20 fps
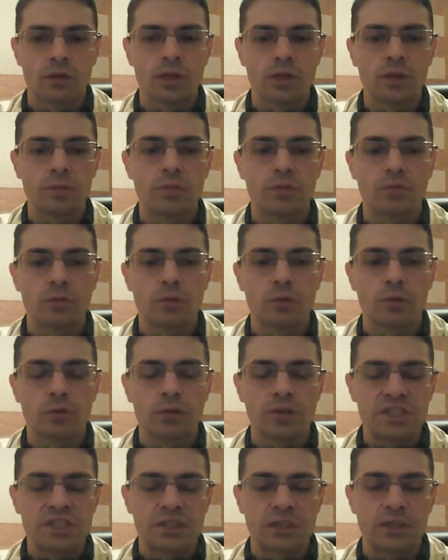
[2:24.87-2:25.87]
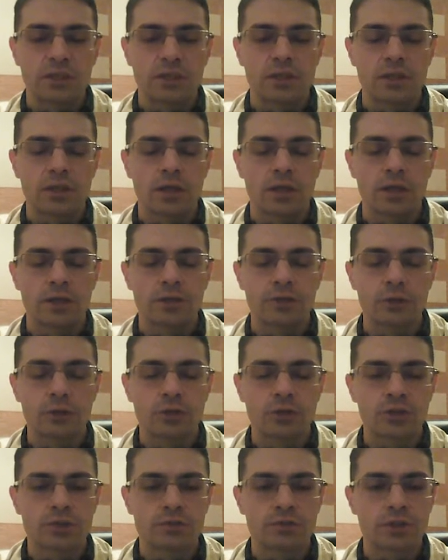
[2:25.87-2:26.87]
Knight b4 is an
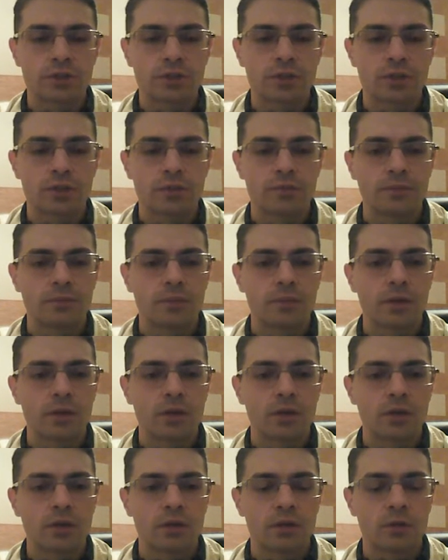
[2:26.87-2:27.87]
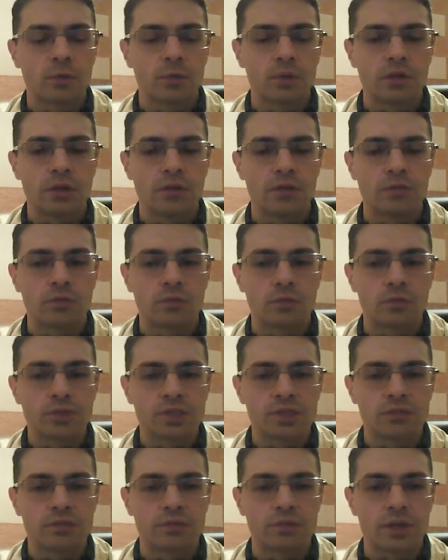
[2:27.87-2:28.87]
alternative here, queen a4,
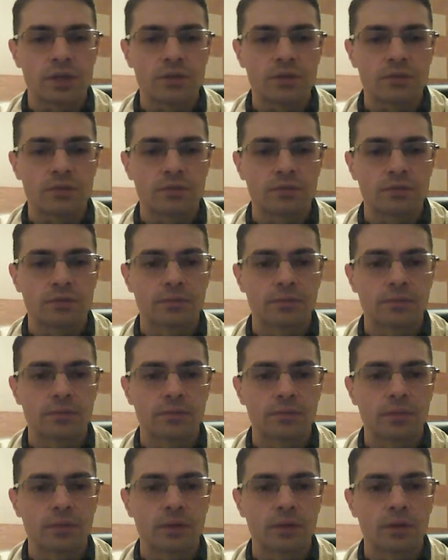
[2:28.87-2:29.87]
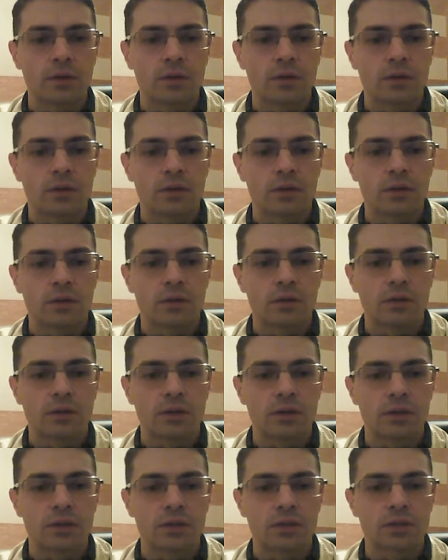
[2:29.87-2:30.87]
c5,
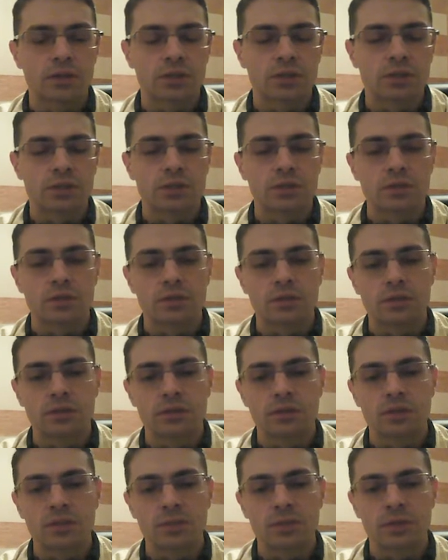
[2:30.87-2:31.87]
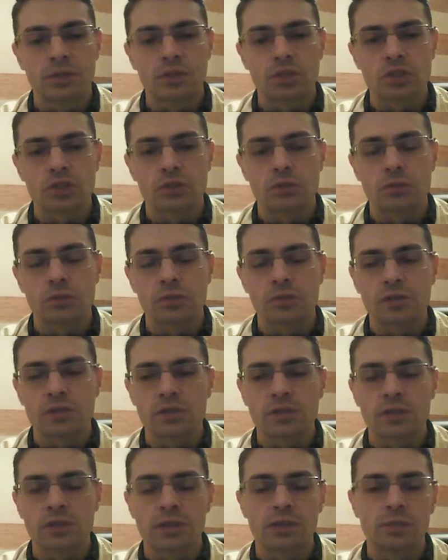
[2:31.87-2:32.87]
and this position looks
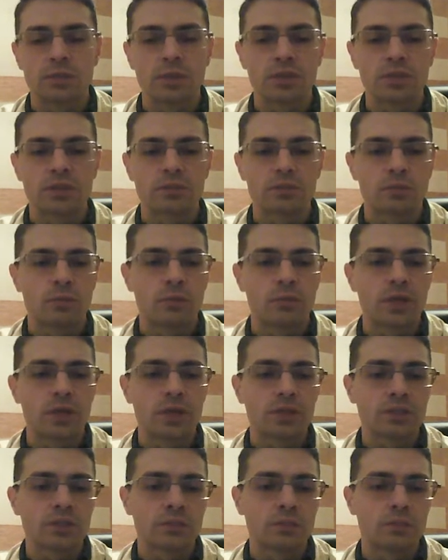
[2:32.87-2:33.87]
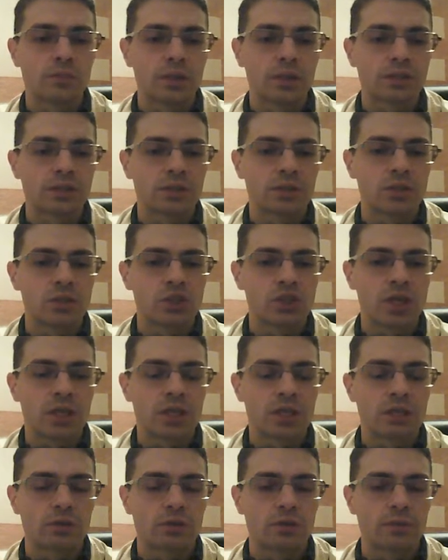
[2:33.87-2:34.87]
slightly better for white, but in
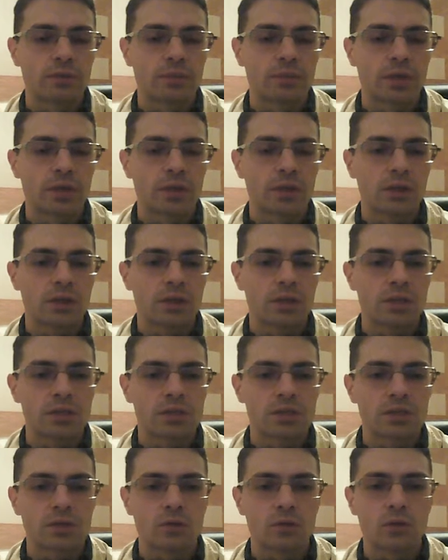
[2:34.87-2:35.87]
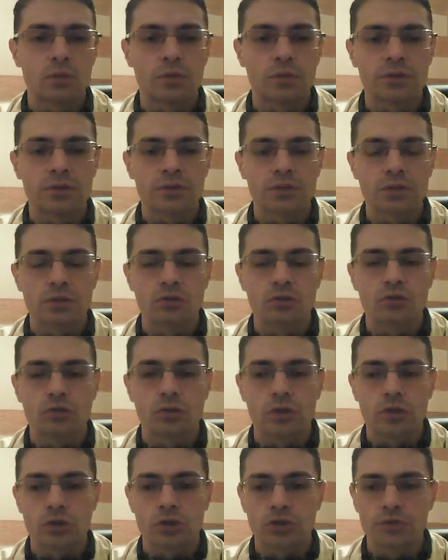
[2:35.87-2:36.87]
general it's almost
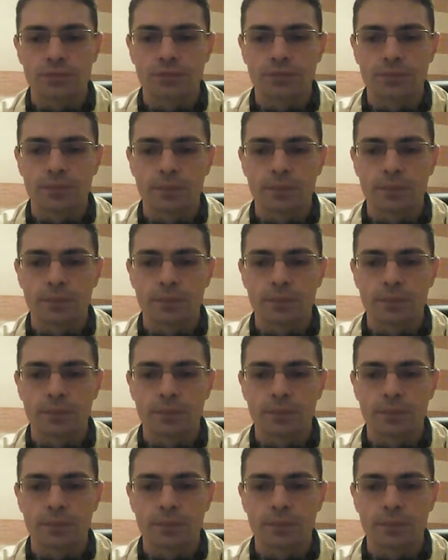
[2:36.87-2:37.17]
drawish.